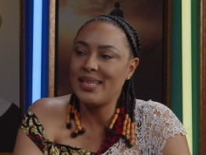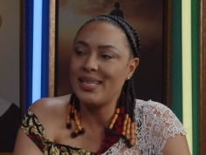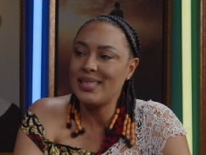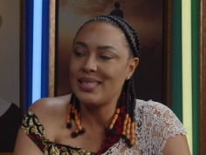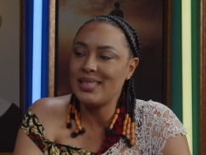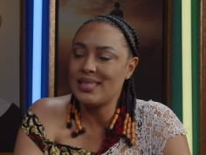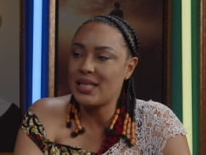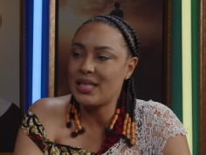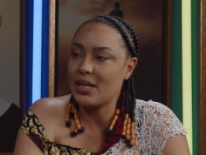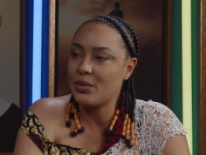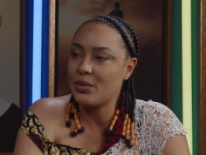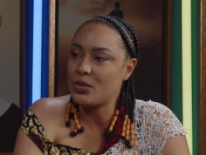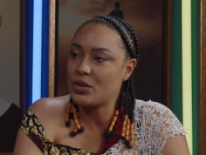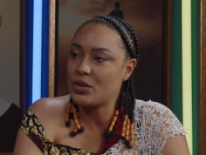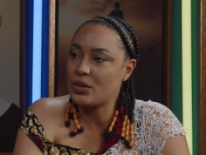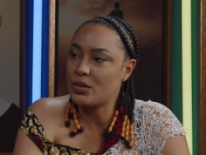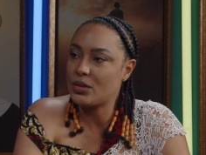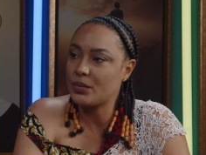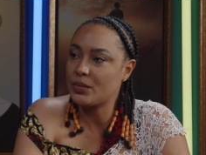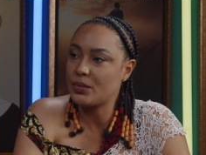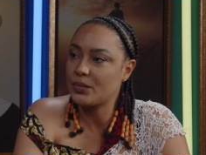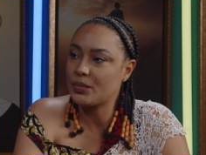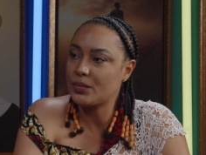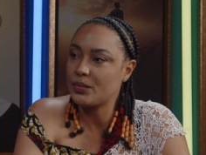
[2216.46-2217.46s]
Okay, you don't like
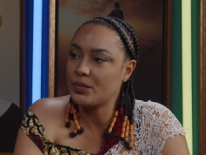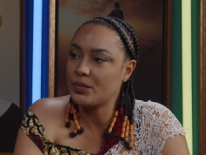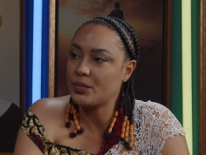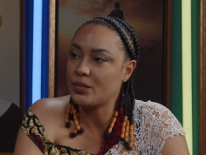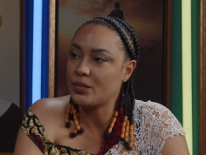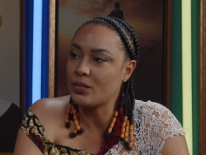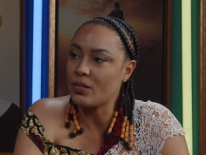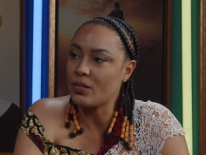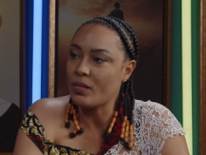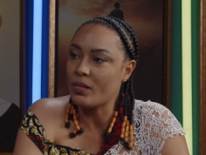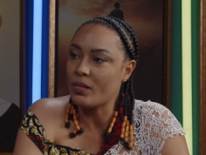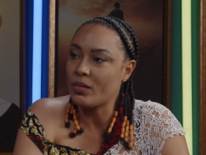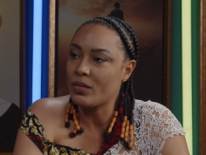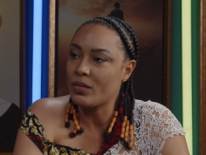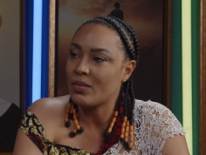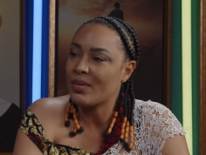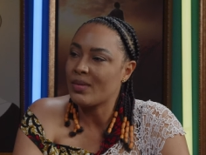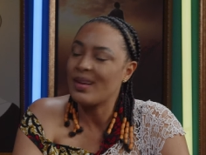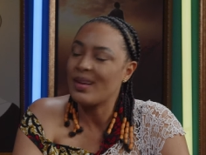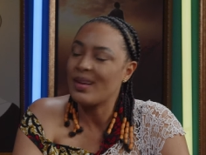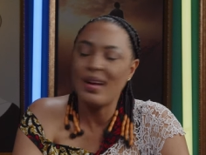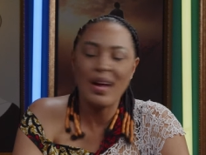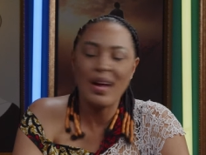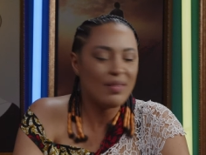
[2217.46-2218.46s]
people who beat
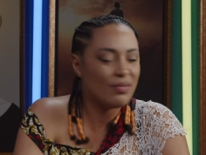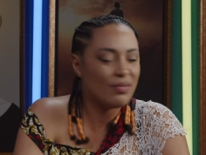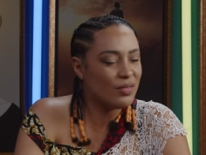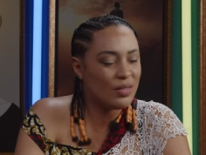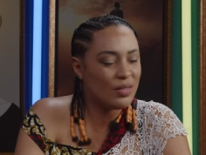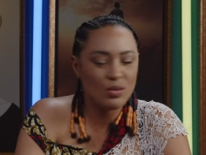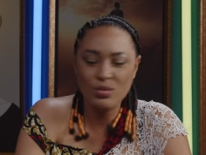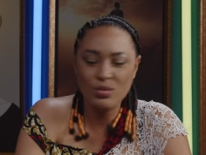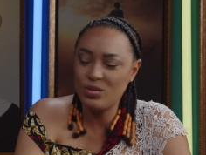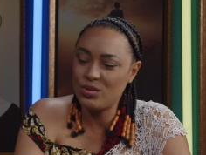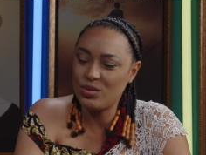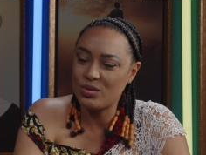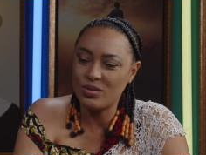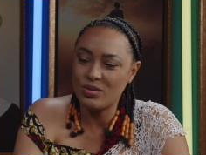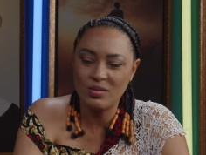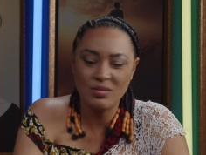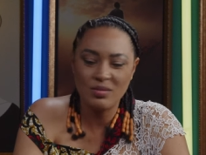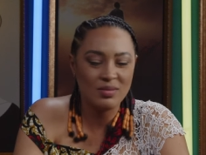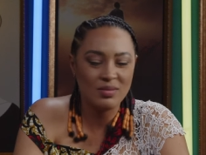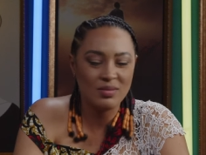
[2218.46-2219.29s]
about the bush, you said.